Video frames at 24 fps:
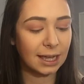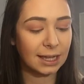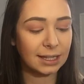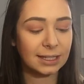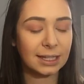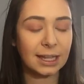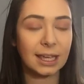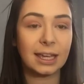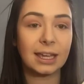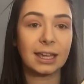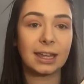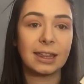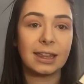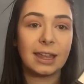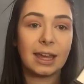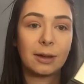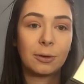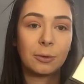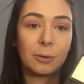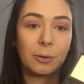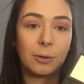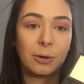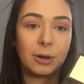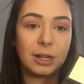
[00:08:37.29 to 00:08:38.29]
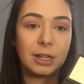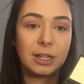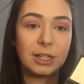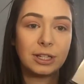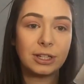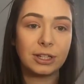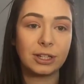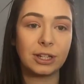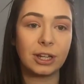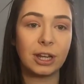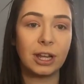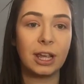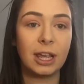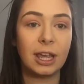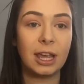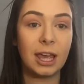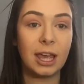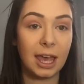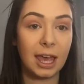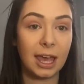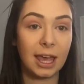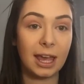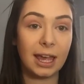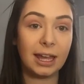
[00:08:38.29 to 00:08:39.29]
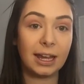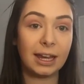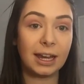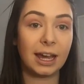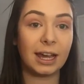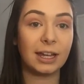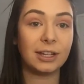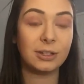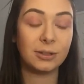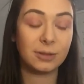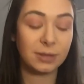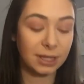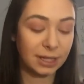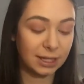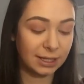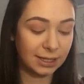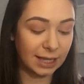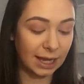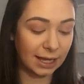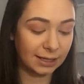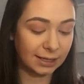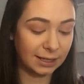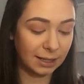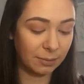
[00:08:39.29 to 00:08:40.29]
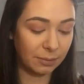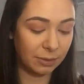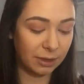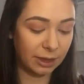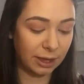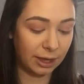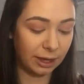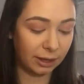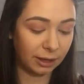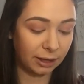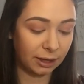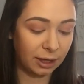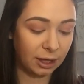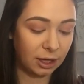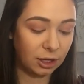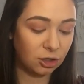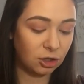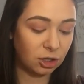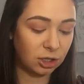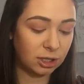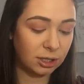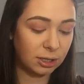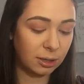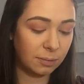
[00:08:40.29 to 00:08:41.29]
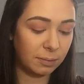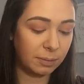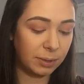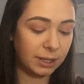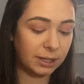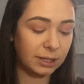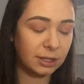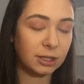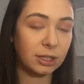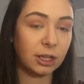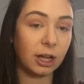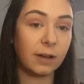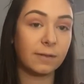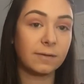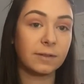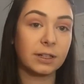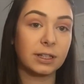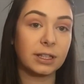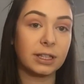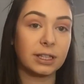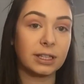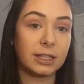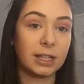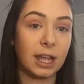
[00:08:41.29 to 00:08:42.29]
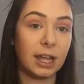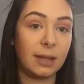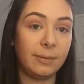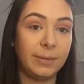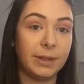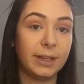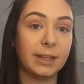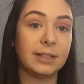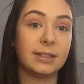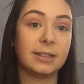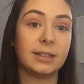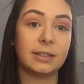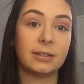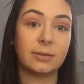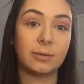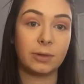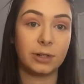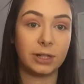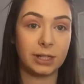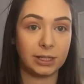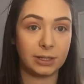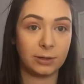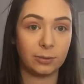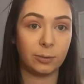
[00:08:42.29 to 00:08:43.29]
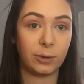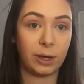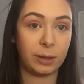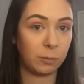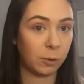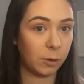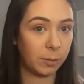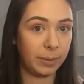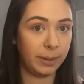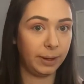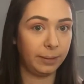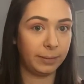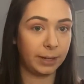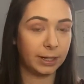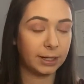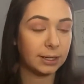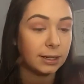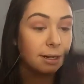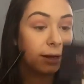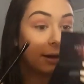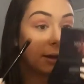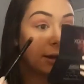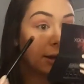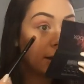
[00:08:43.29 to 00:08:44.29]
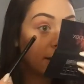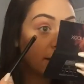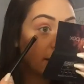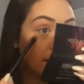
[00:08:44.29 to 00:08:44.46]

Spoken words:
I take that orange and I do the exact same thing, just a bit softer this time because this one is way more pigmented.